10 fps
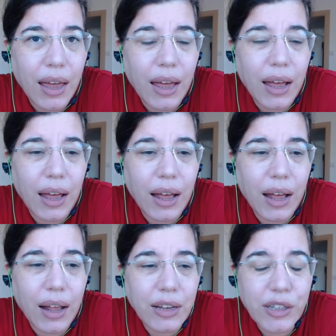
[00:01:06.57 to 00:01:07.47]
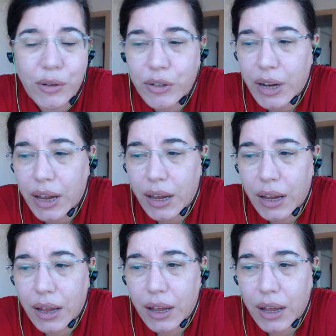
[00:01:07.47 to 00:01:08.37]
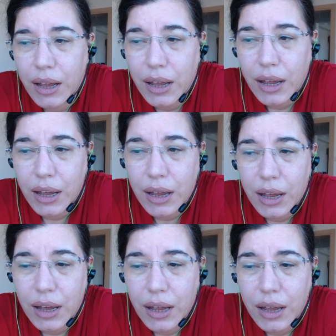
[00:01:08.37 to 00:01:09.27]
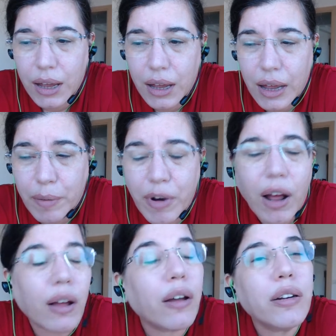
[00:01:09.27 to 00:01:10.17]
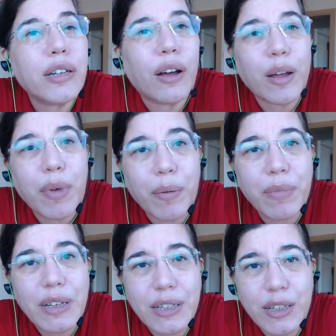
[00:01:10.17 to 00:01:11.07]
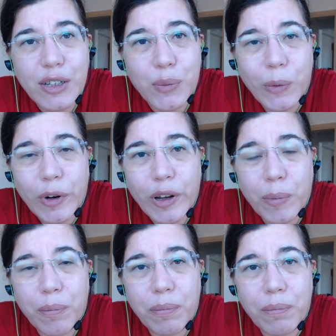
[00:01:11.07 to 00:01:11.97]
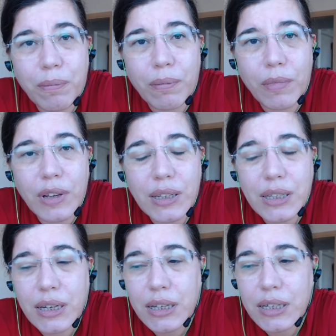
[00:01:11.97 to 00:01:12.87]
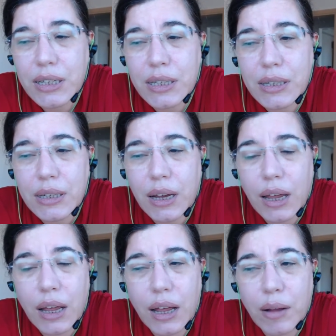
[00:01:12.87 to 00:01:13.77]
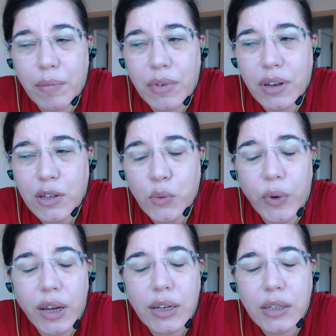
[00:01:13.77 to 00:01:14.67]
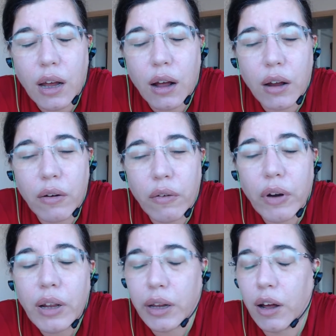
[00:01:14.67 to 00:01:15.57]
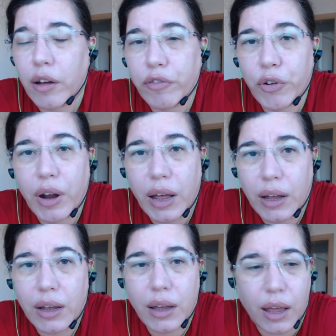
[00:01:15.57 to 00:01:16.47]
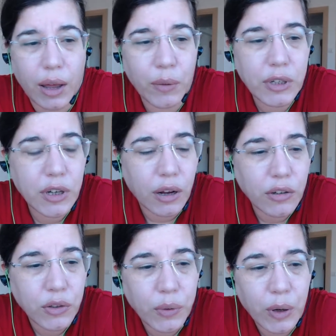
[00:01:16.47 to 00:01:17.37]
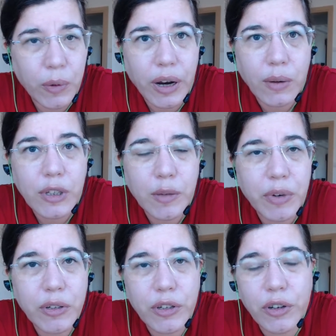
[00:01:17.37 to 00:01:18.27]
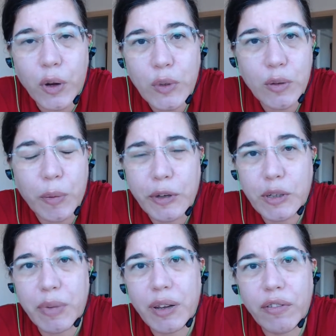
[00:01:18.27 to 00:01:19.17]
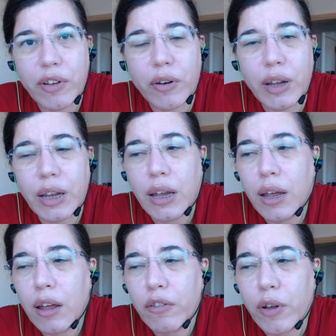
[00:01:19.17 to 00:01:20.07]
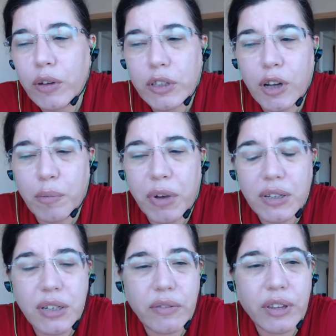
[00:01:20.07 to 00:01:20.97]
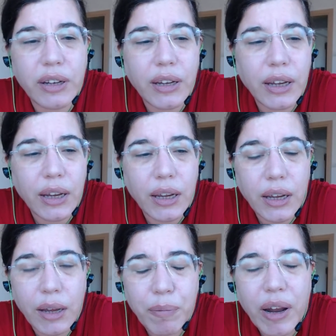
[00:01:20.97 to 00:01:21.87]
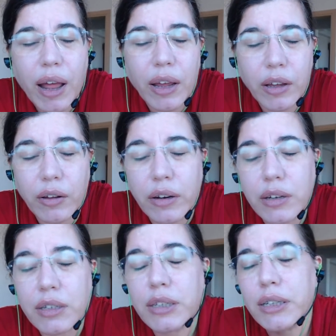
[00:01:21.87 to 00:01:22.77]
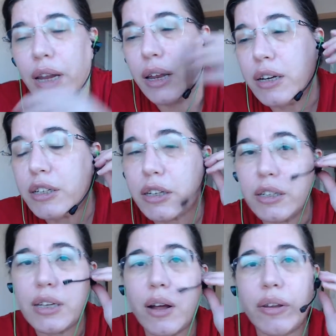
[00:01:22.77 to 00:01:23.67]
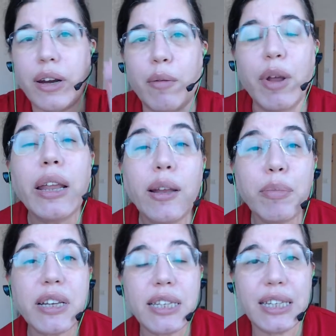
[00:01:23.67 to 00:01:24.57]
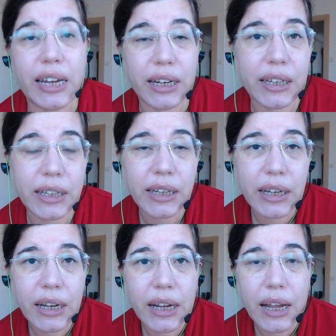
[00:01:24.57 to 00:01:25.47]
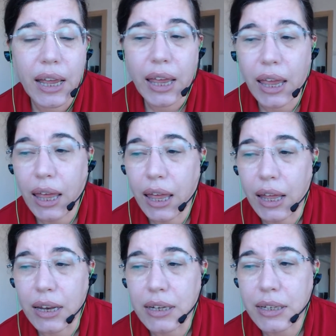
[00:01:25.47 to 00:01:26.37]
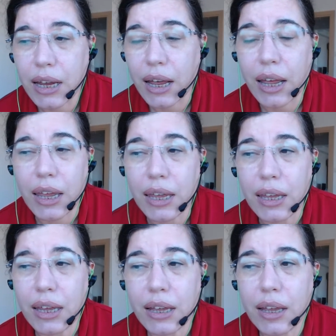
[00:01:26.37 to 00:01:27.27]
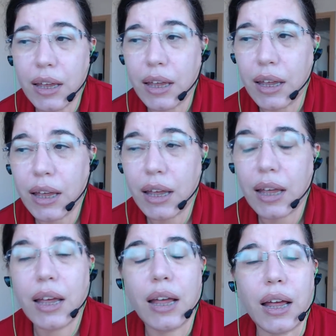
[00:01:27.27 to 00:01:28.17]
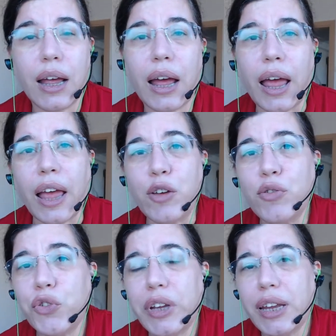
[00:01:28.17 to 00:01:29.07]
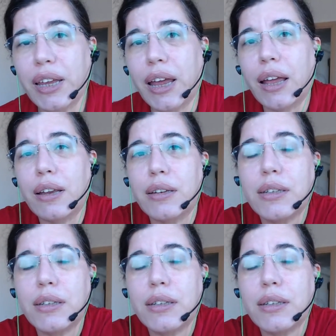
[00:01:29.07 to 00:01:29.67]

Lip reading: So today, I'm not going to talk about business and work since this week has gone really off track. I was not doing what I was supposed to do. I was supposed to be very focused on positive thinking, but I couldn't. And it turns out that I'm a little bit sick. And I usually get,